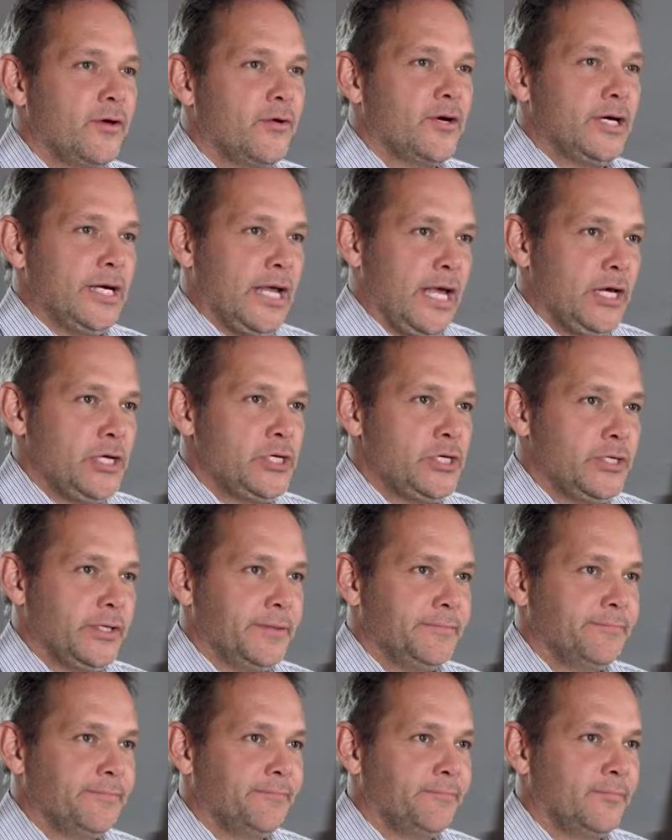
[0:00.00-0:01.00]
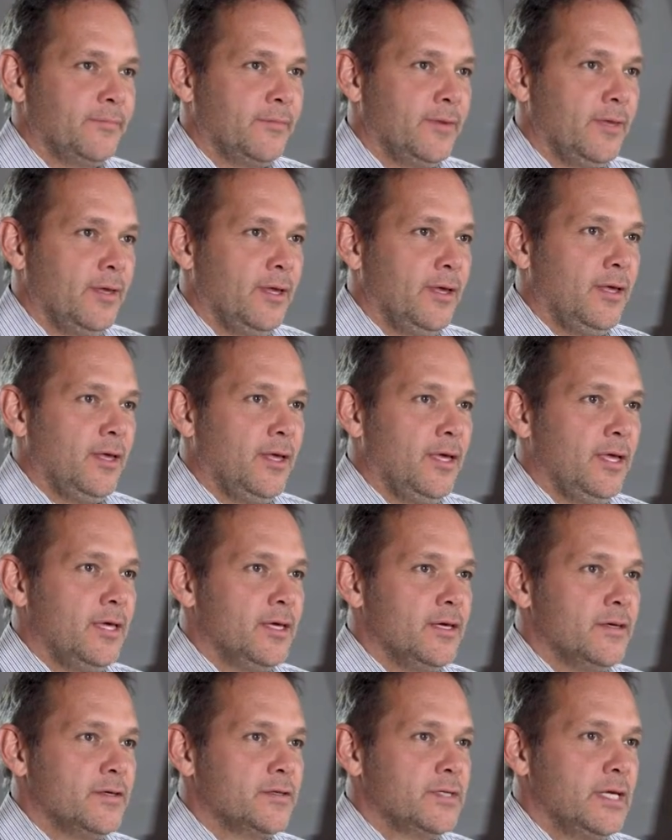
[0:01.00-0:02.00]
creation
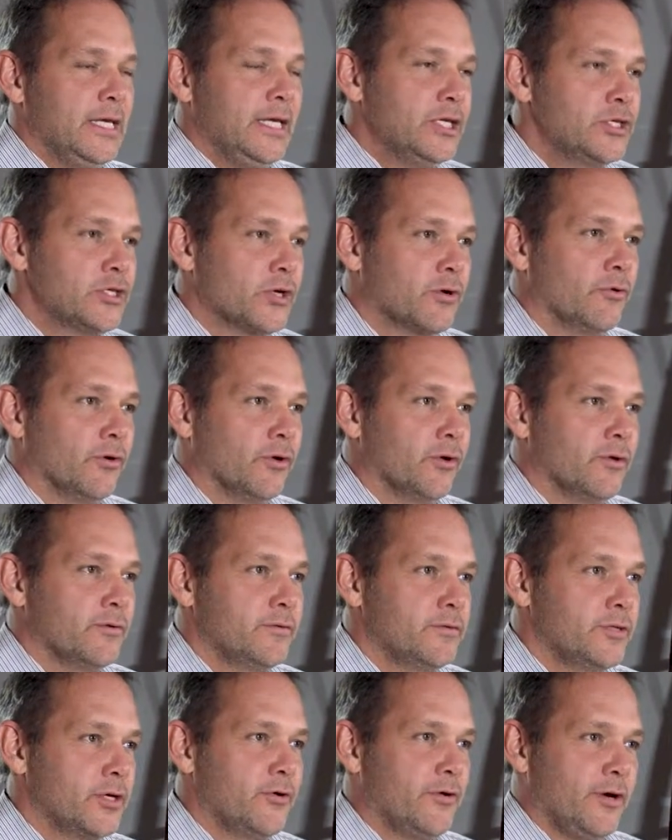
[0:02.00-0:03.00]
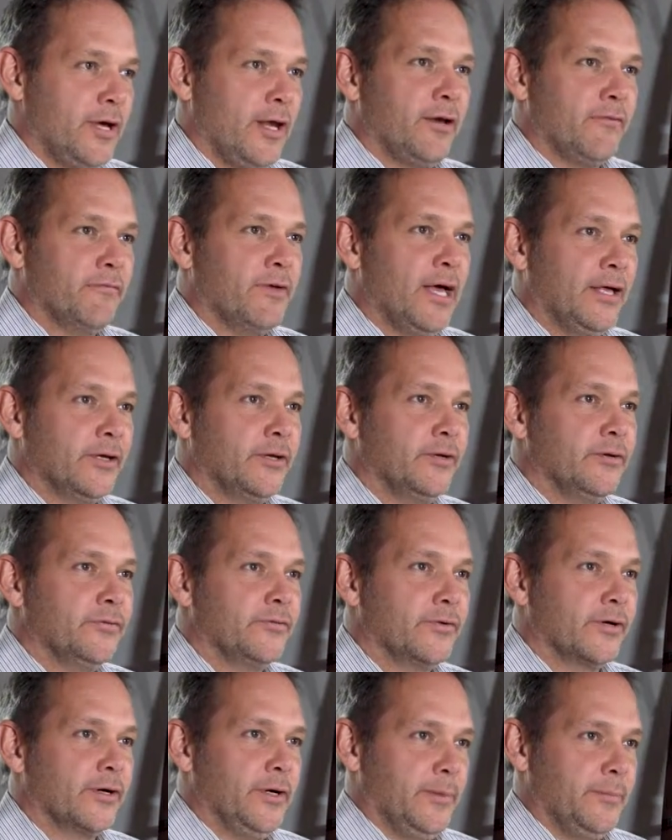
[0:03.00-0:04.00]
is integral to creating value
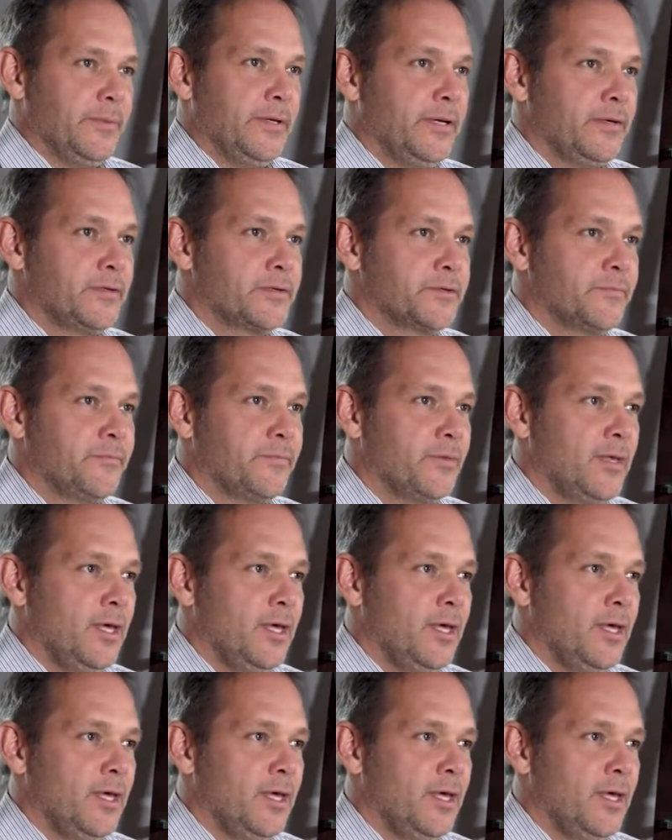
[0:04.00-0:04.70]
for companies.